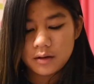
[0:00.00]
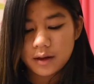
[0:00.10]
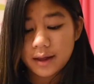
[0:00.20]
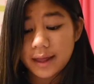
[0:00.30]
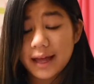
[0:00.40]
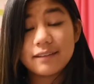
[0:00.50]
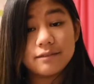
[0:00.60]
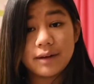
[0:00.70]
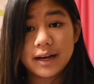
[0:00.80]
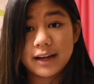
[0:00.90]
I have
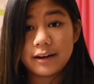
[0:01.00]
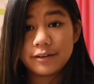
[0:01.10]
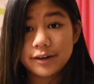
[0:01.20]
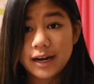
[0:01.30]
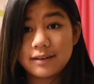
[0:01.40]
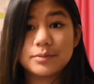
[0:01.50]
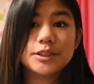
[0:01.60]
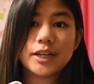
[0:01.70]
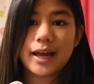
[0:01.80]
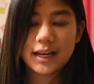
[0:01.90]
my calendar app,
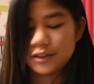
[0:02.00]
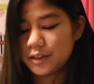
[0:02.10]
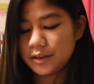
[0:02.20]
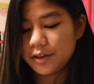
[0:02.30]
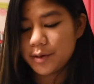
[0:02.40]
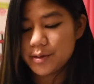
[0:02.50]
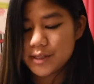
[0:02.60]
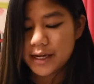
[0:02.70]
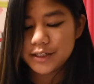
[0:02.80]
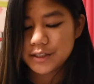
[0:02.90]
which I actually don't use.
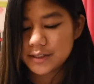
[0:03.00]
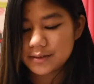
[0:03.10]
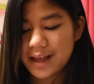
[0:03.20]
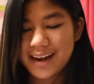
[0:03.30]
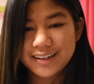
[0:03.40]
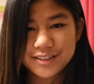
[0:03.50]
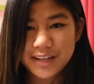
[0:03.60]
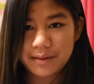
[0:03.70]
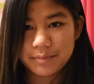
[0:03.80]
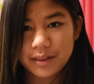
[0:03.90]
I just kind of
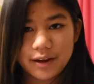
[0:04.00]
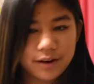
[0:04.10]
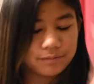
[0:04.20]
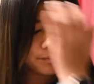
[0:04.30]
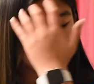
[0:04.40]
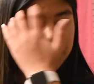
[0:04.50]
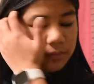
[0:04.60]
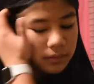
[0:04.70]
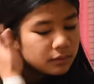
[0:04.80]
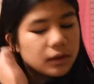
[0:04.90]
kept it there.
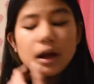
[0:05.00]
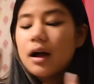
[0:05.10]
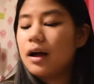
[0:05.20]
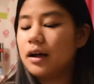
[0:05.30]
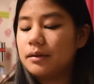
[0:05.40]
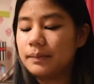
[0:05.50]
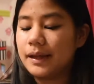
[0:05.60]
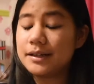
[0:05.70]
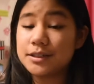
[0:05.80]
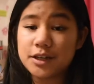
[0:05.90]

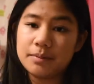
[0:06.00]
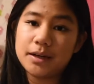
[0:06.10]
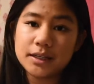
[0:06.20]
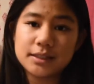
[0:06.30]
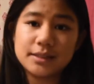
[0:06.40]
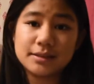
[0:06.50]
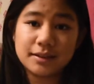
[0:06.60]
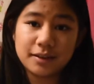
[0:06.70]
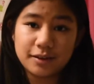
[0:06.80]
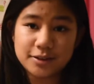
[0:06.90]
Then Starbucks,
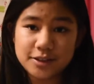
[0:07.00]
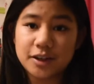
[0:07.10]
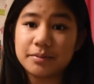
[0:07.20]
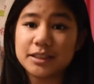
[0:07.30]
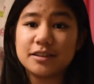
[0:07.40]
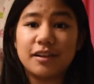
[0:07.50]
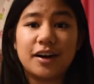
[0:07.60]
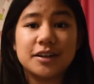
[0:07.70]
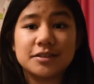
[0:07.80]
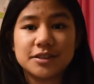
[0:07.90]
go to Starbucks a
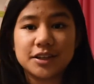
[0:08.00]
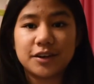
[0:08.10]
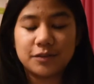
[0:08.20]
lot, and so